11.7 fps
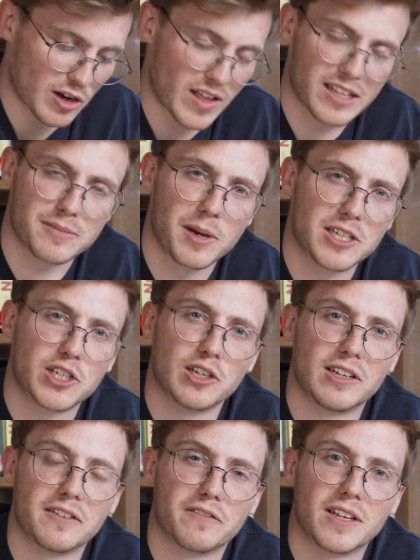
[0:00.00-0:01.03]
that's my
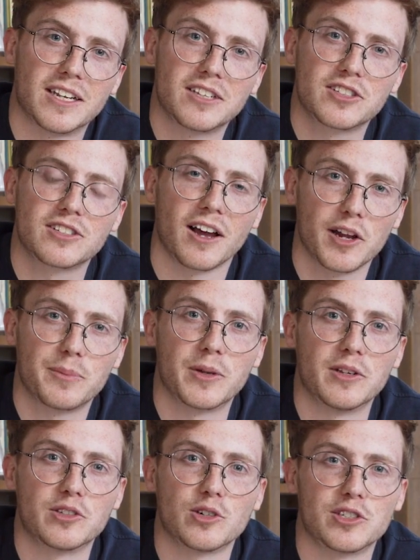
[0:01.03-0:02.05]
Julian finished. I hope you
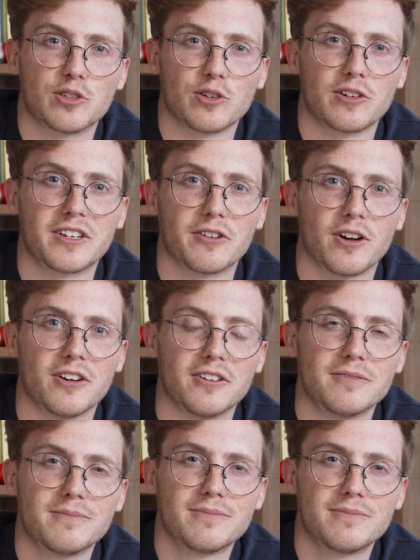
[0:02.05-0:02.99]
enjoy drawing your own.